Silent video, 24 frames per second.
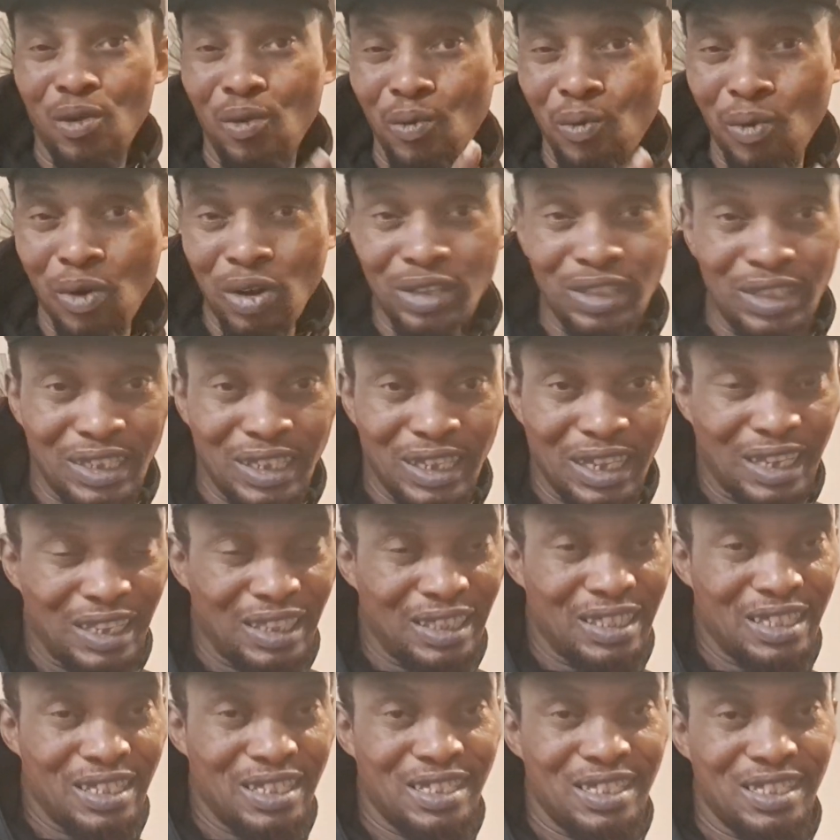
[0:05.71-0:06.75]
One
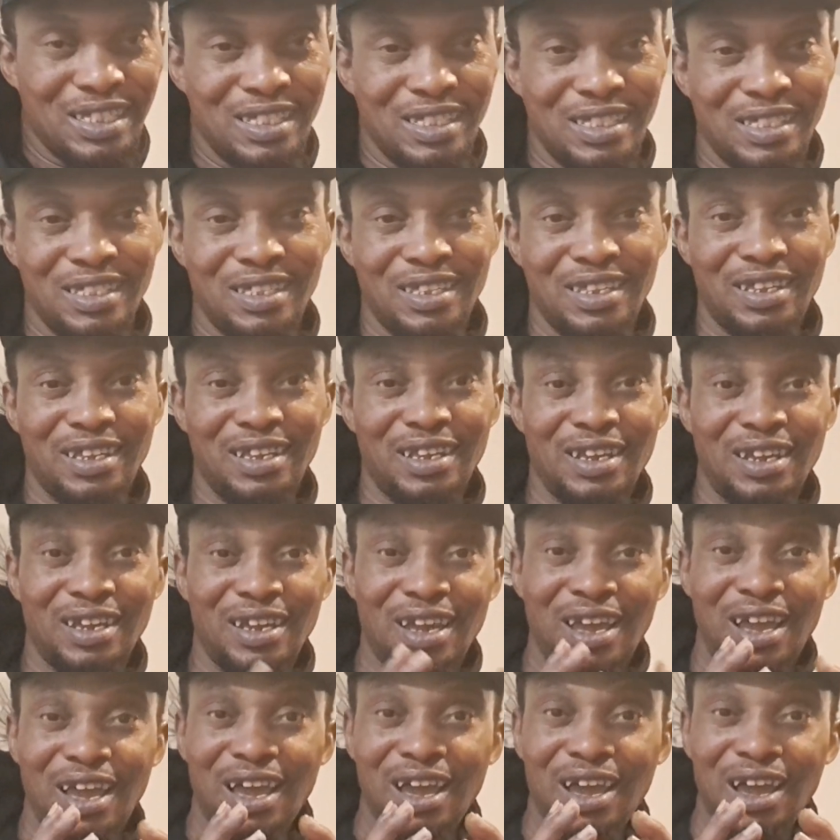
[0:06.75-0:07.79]
thing
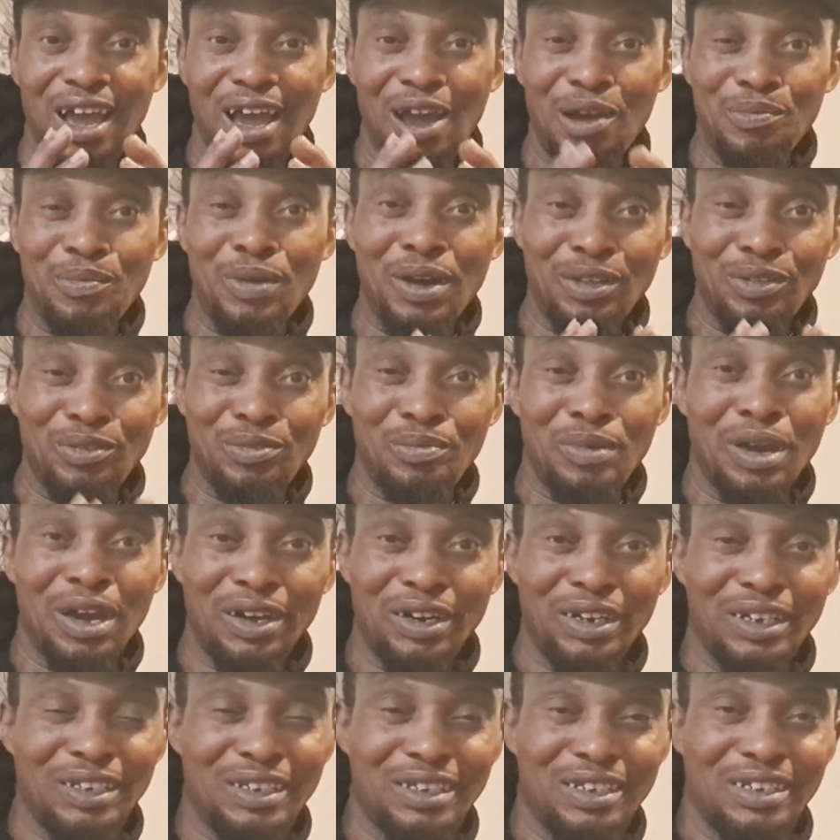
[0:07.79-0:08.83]
about
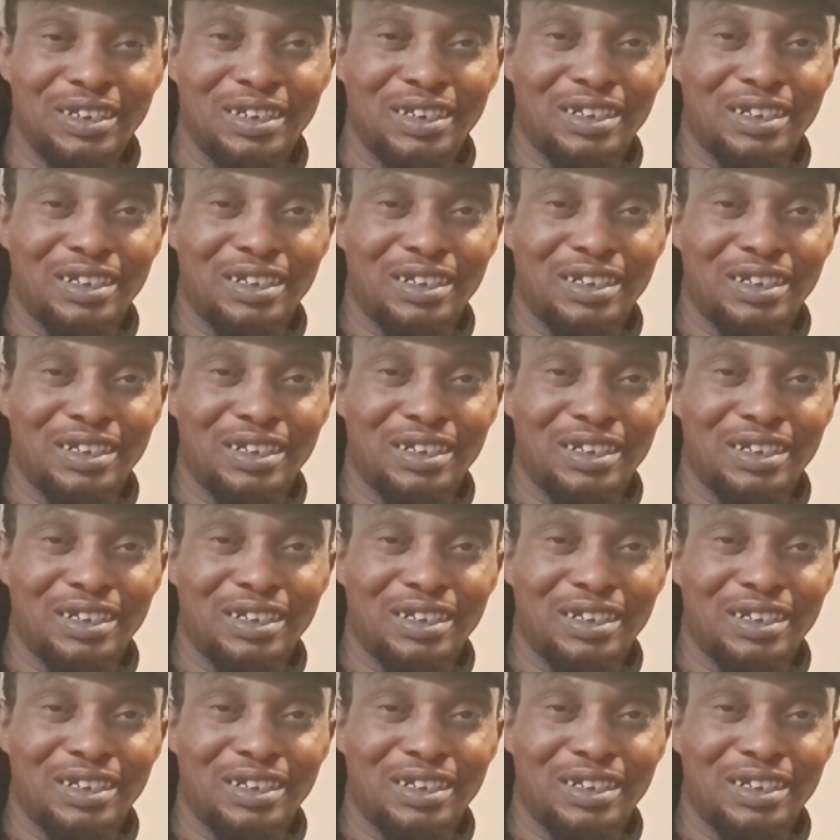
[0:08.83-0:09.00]
marriage